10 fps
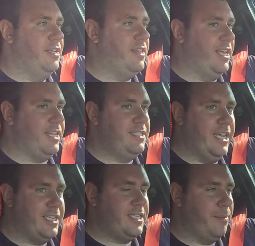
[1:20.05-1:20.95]
the
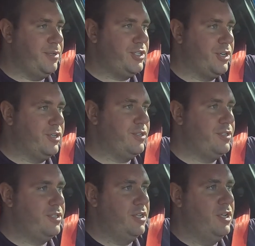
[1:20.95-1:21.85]
intake
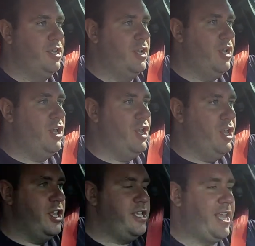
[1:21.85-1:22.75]
temperatures,
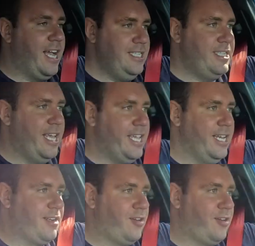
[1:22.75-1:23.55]
yes, they can